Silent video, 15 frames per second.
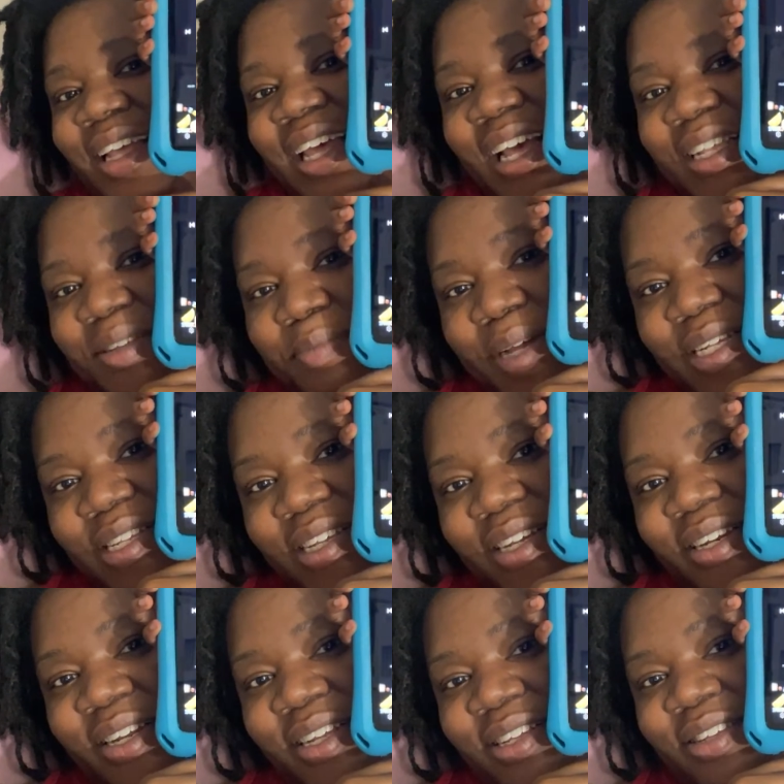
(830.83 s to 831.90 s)
yes, my
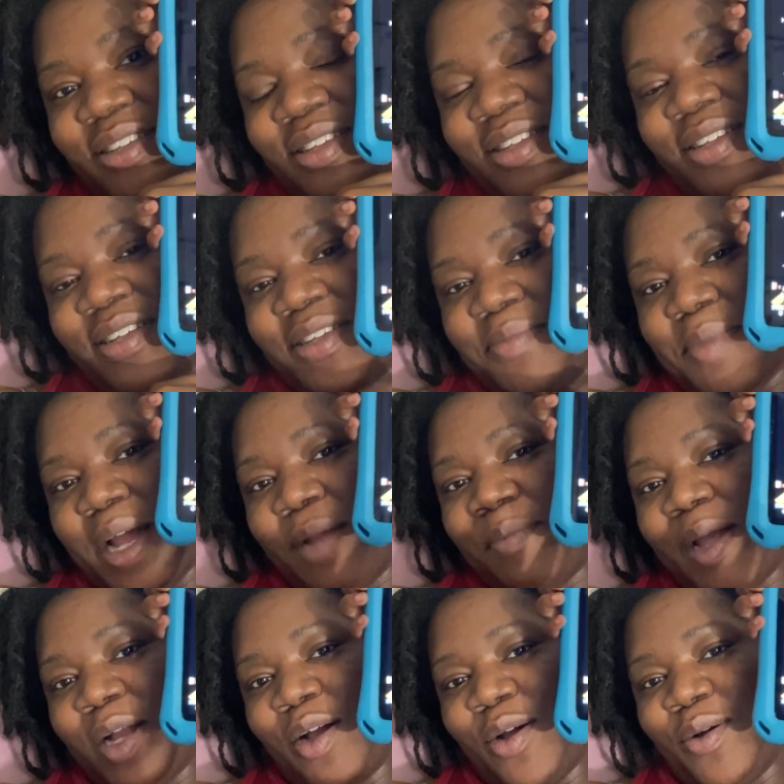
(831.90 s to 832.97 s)
son is
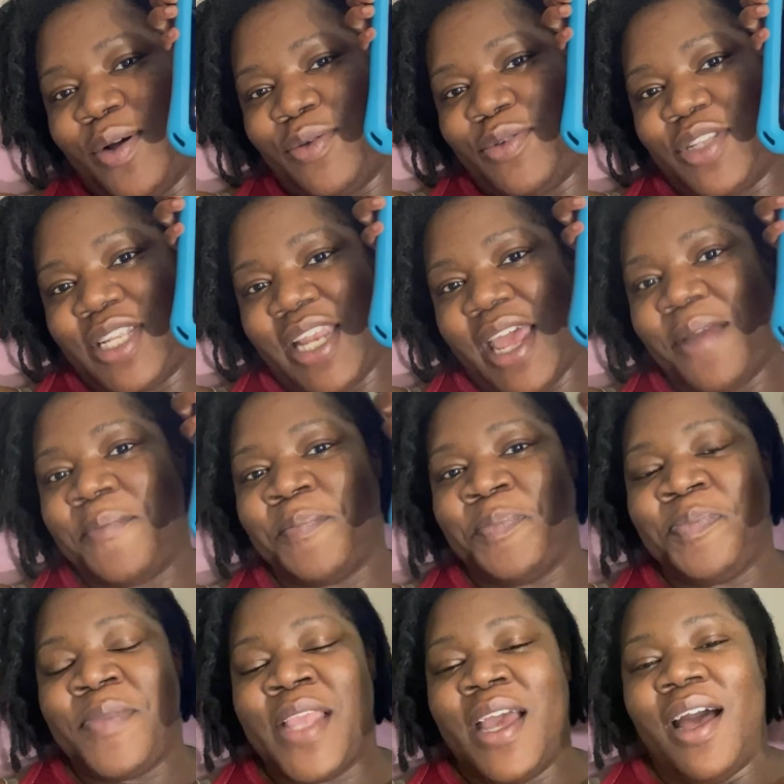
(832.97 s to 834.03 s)
my co-host today.
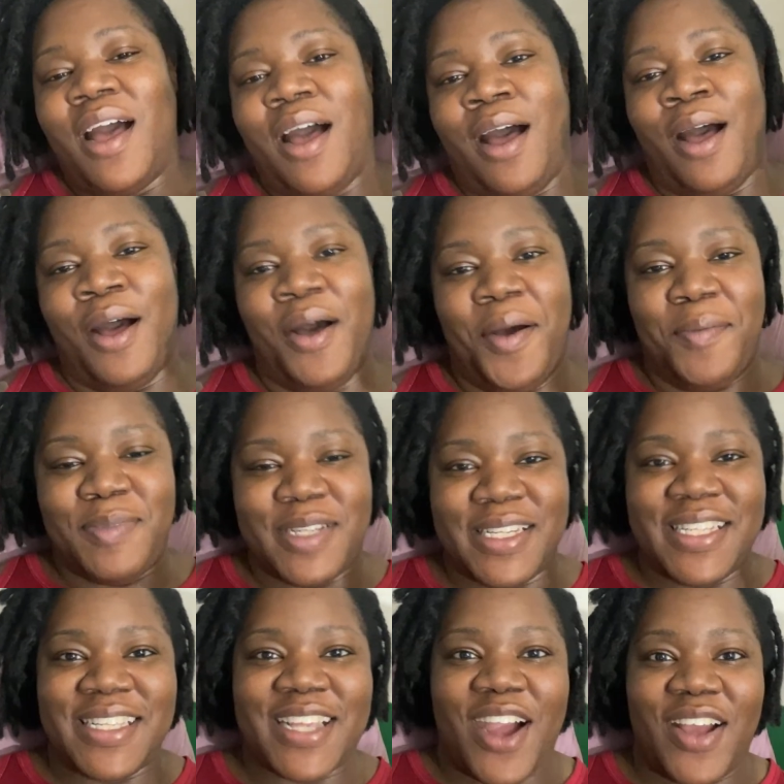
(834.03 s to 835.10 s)

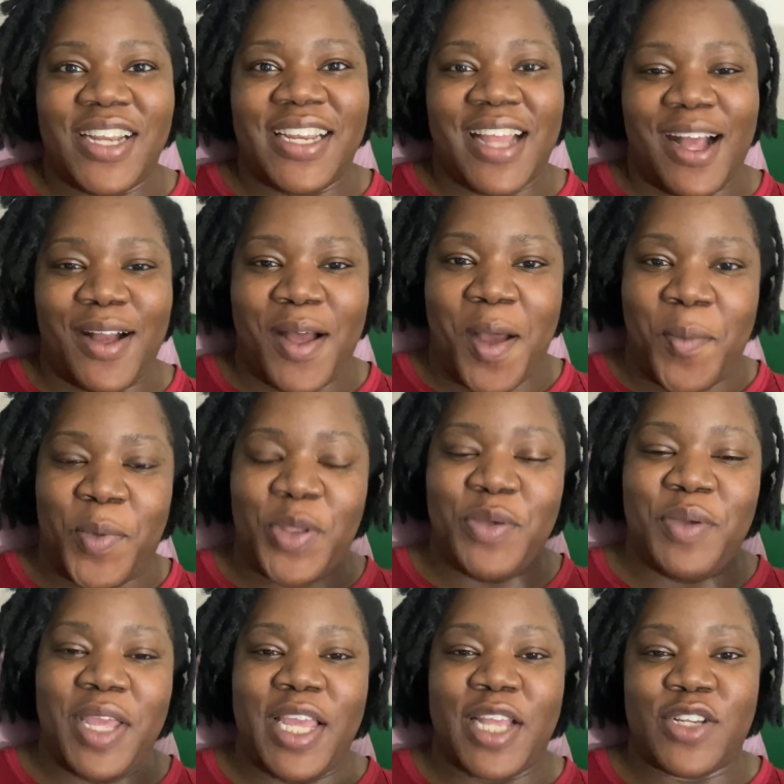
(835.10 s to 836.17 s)
JalisaHardy.com, where you
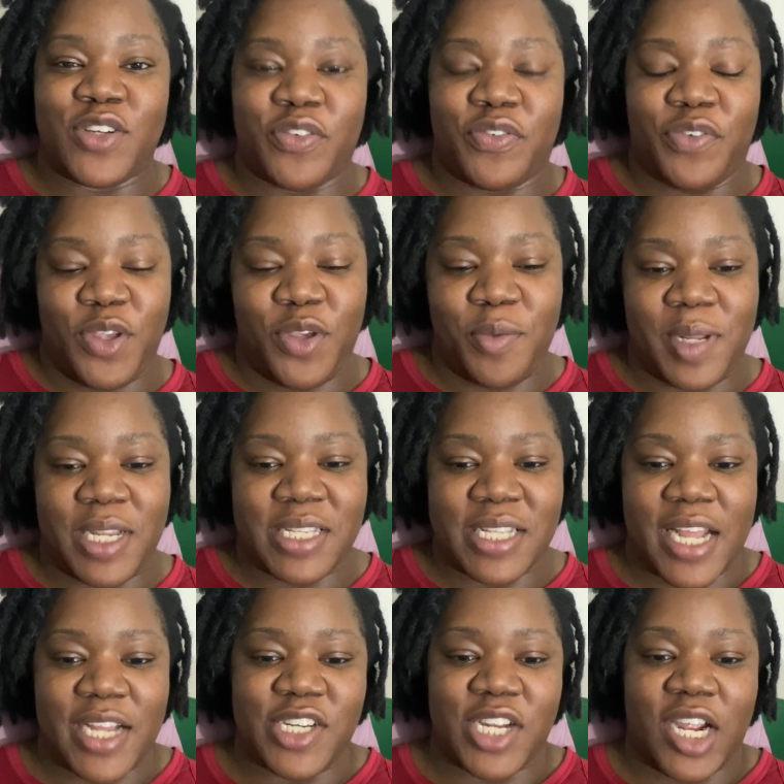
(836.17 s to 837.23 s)
can get your free human
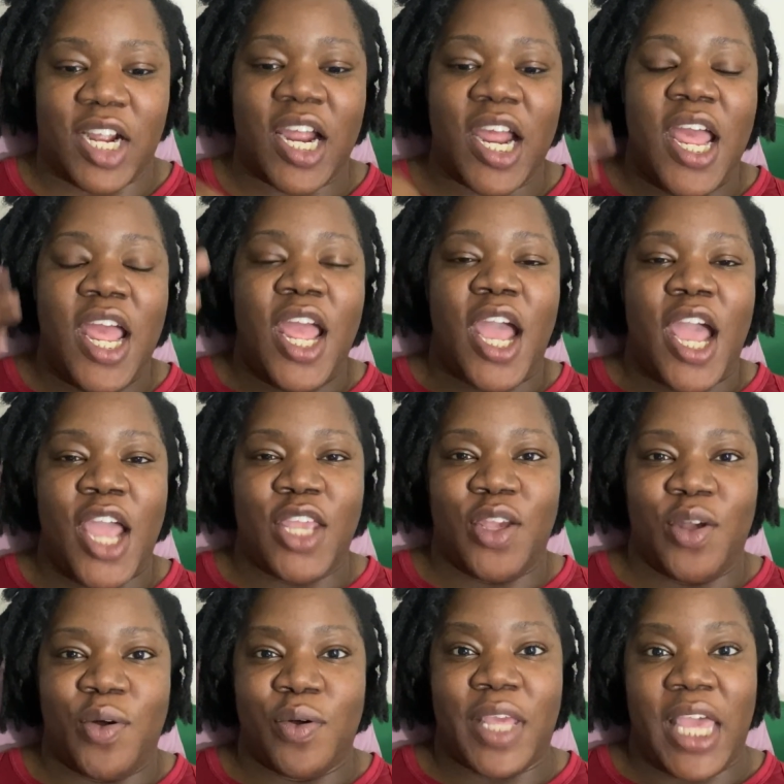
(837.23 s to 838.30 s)
design chart and
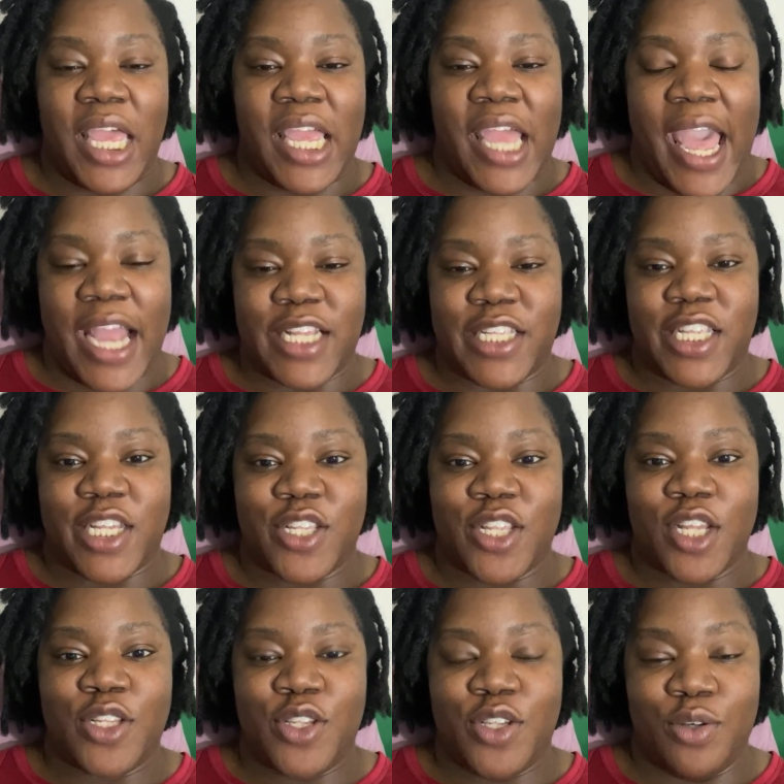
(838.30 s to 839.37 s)
you'll gain access
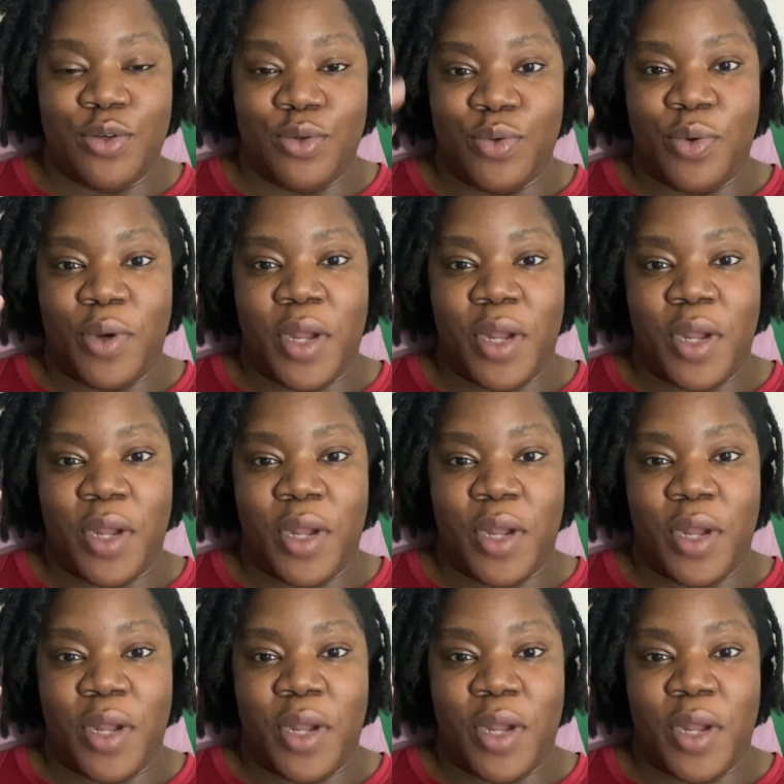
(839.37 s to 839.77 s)
to